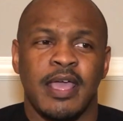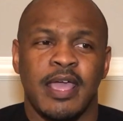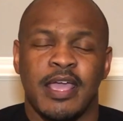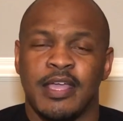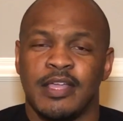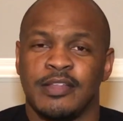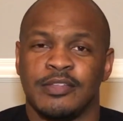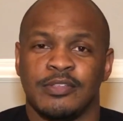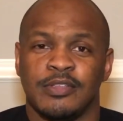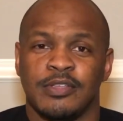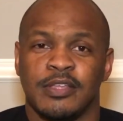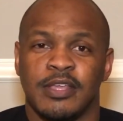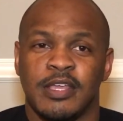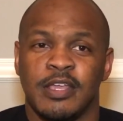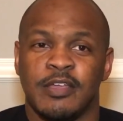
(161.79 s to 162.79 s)
and
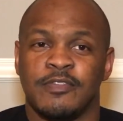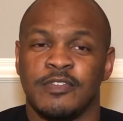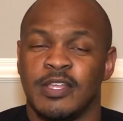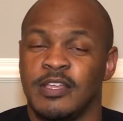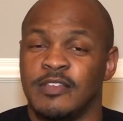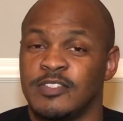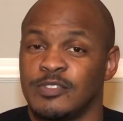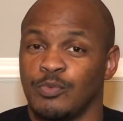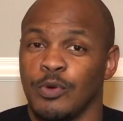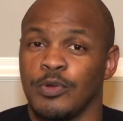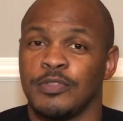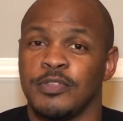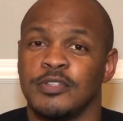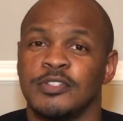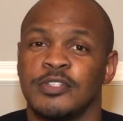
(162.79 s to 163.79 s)
if it's
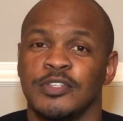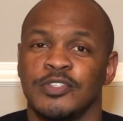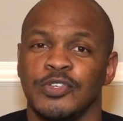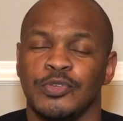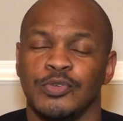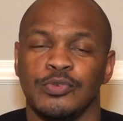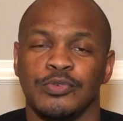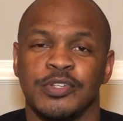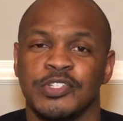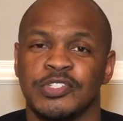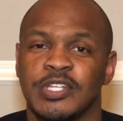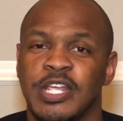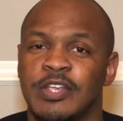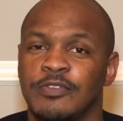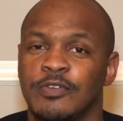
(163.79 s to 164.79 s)
worth it to you to
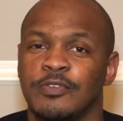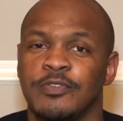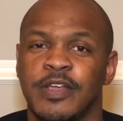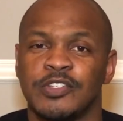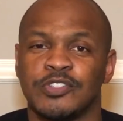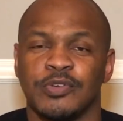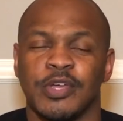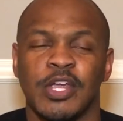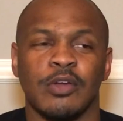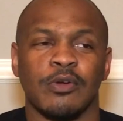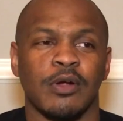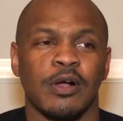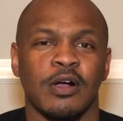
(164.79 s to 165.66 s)
shave your facial hair